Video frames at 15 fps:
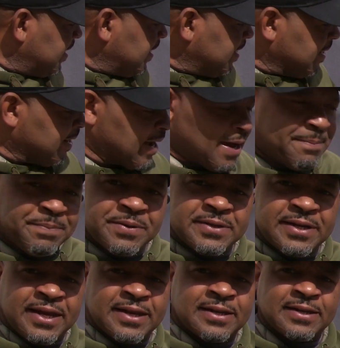uh, I
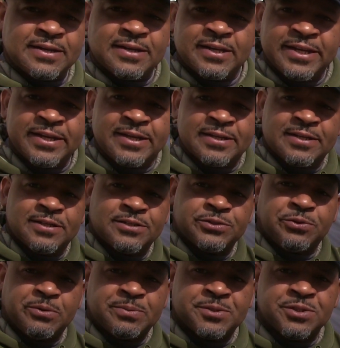put that in, link in the
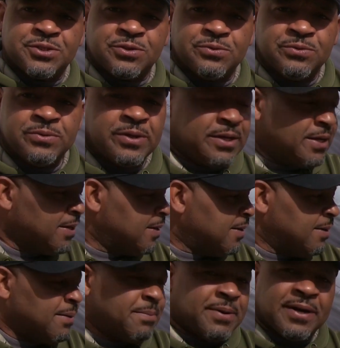description too
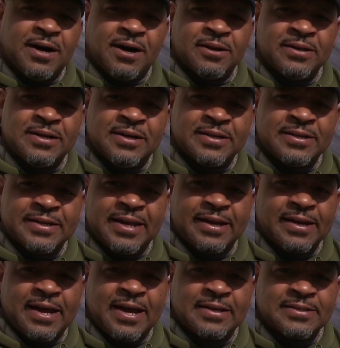but all other than
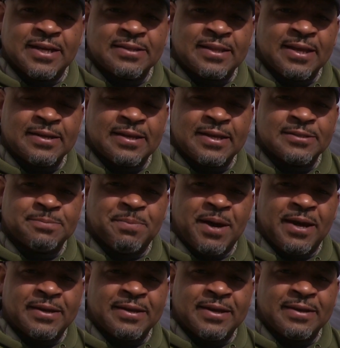that guys I think that's
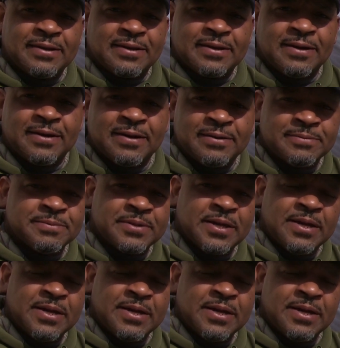about it uh,